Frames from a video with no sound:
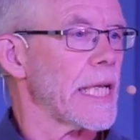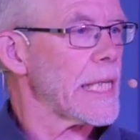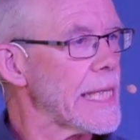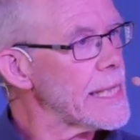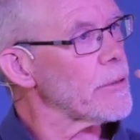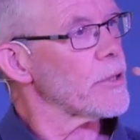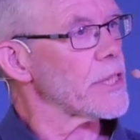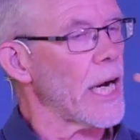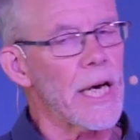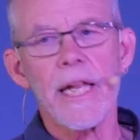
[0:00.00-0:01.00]
Leah
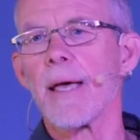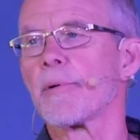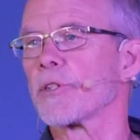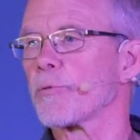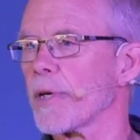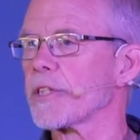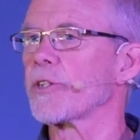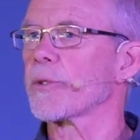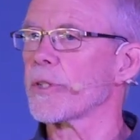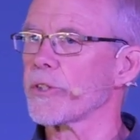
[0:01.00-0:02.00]
was unable to
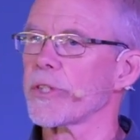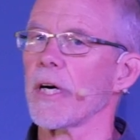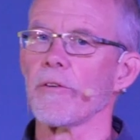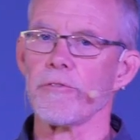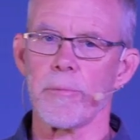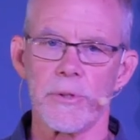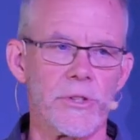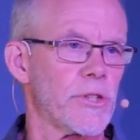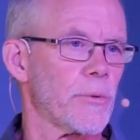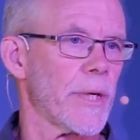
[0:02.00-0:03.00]
rescue herself from her
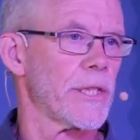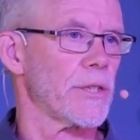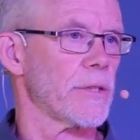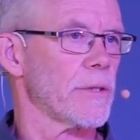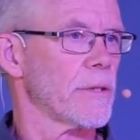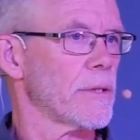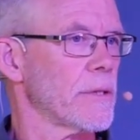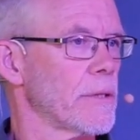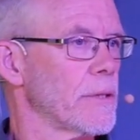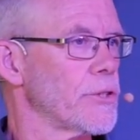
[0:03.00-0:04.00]
situation.
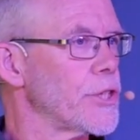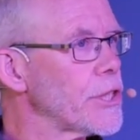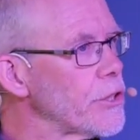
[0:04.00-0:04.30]
She